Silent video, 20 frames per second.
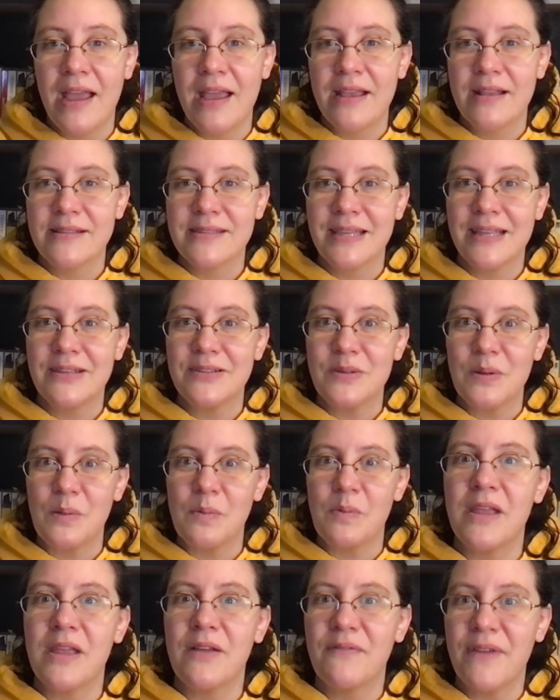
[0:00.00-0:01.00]
It's like, so
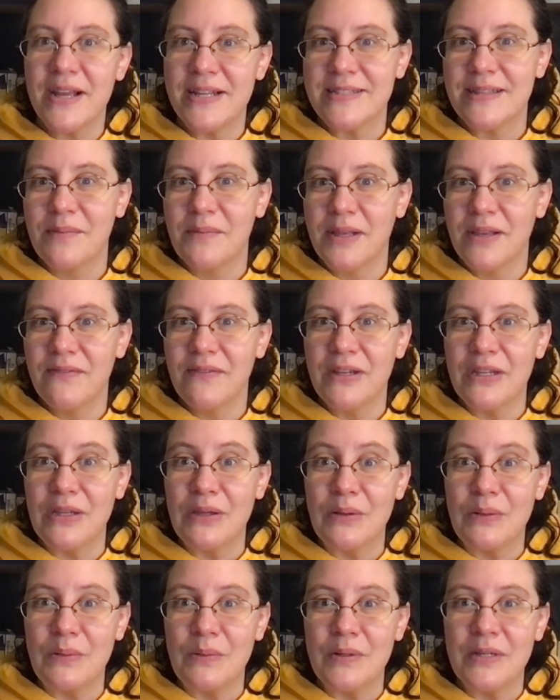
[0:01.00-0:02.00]
advice I'm giving
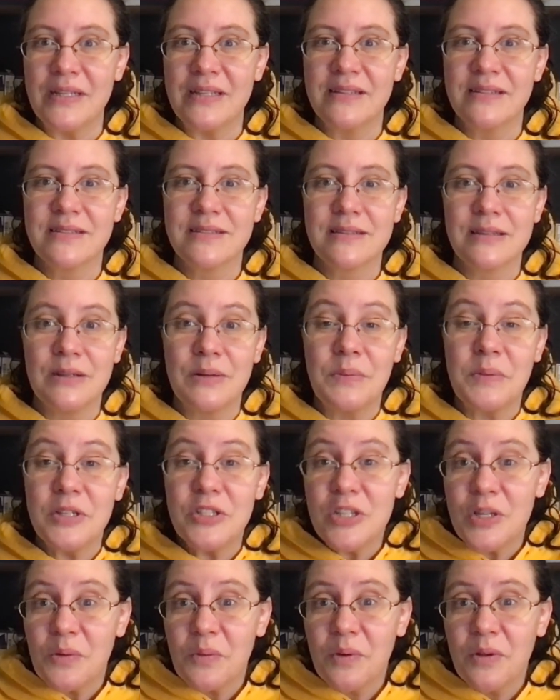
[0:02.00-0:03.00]
you is going to be
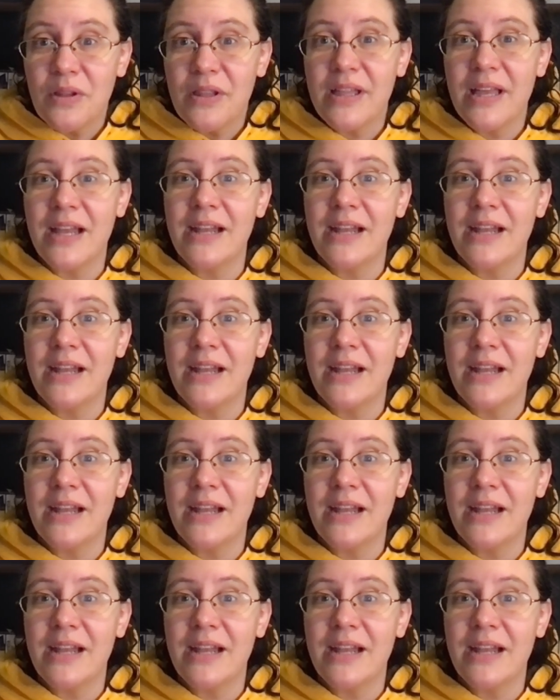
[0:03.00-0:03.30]
general,